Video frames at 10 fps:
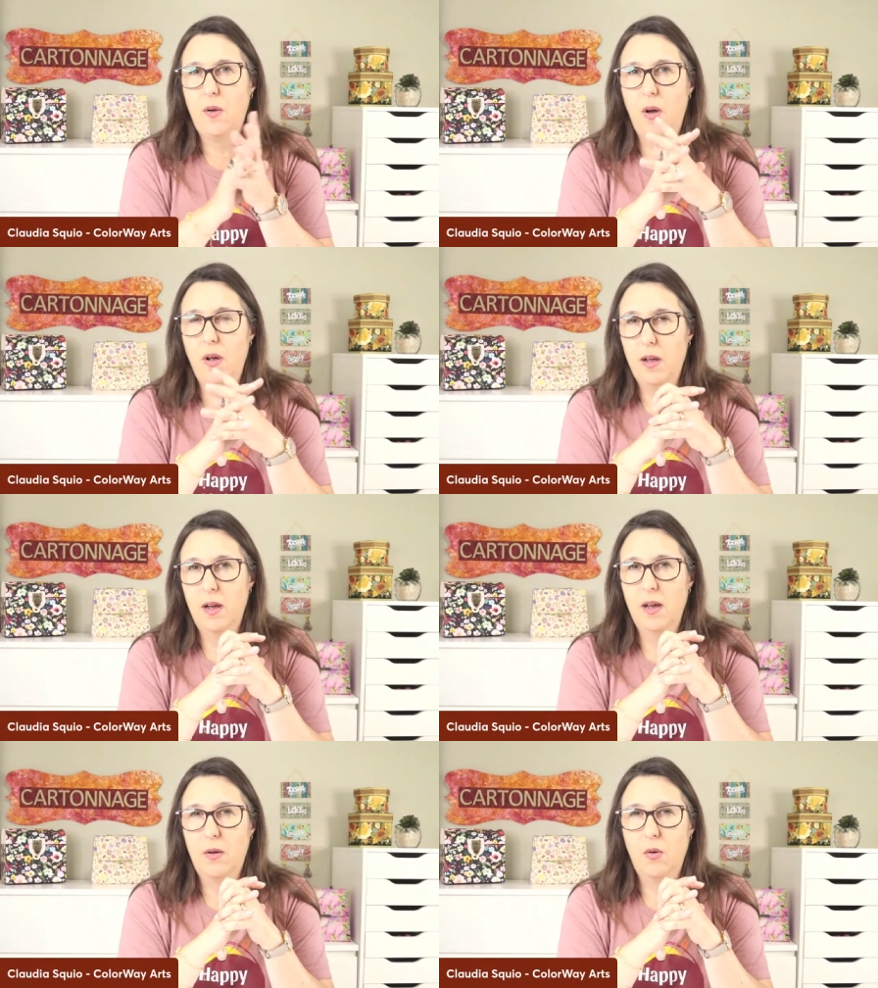co
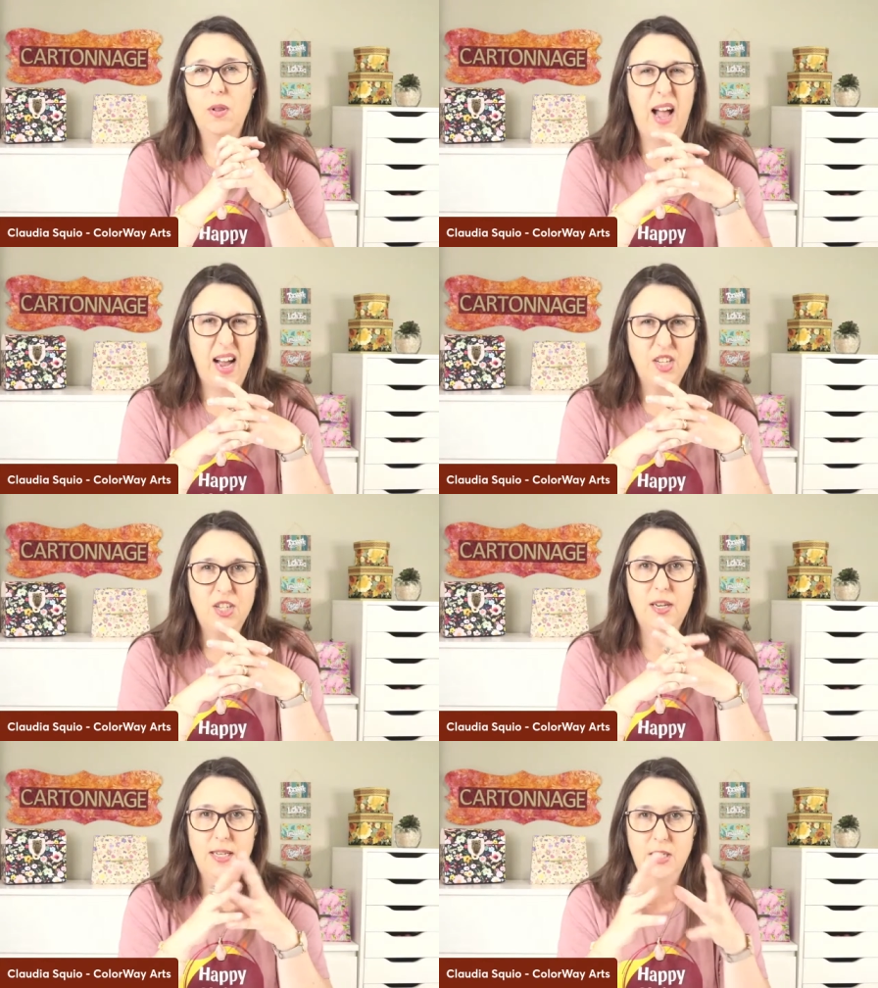uh,
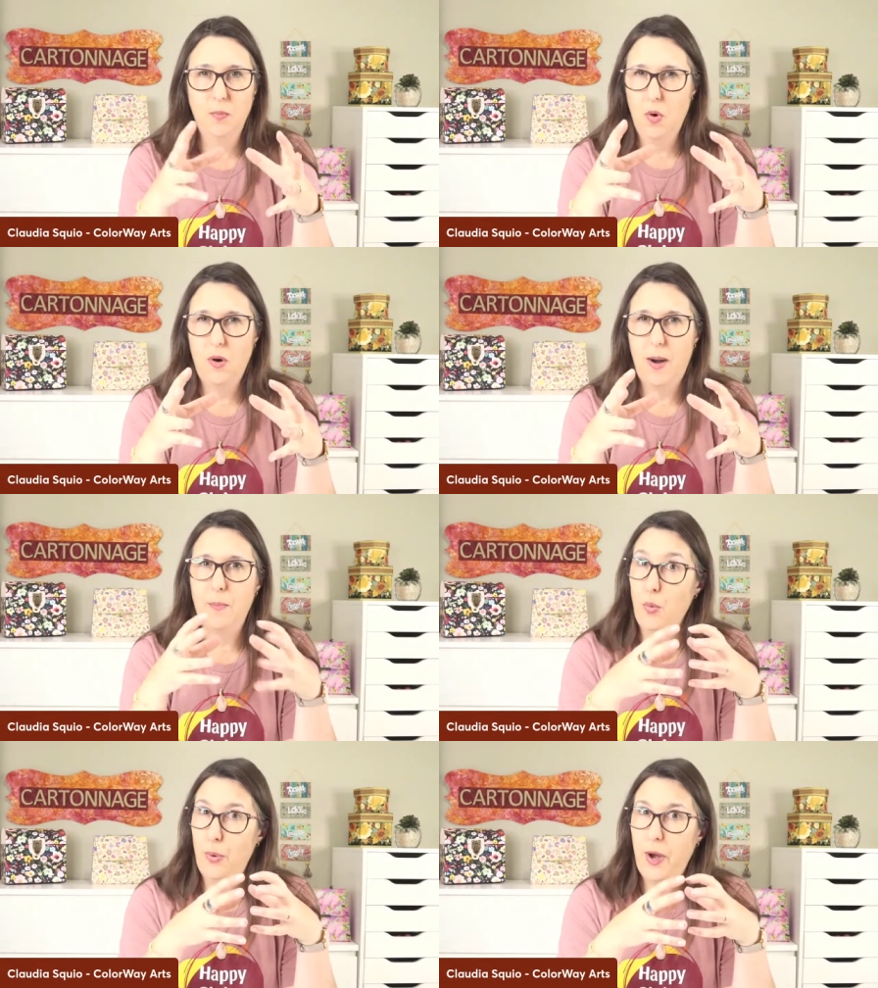collage is more
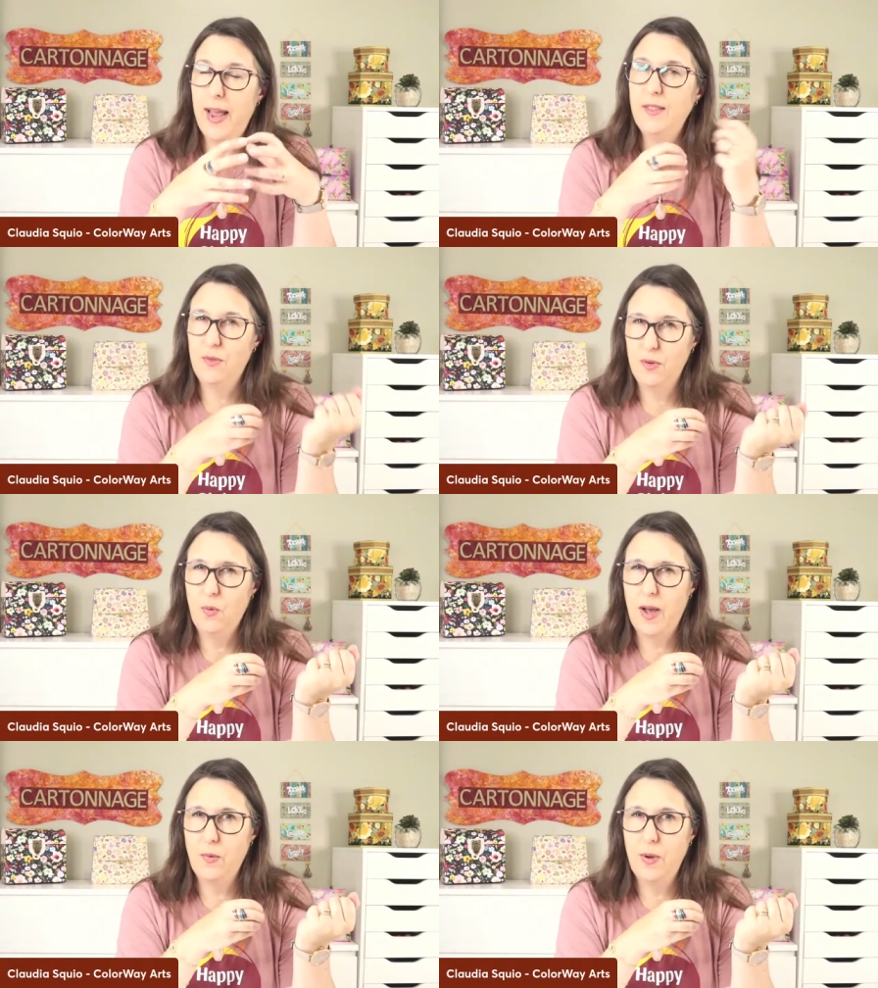appropriate for
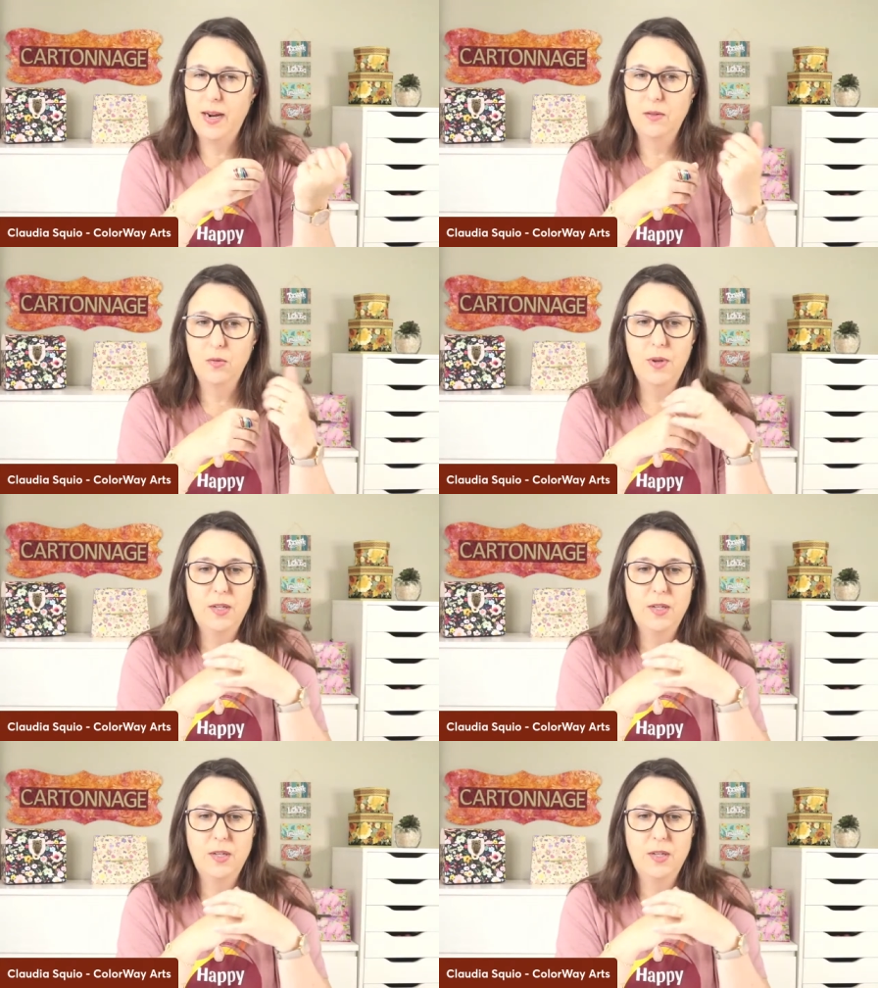what we are doing.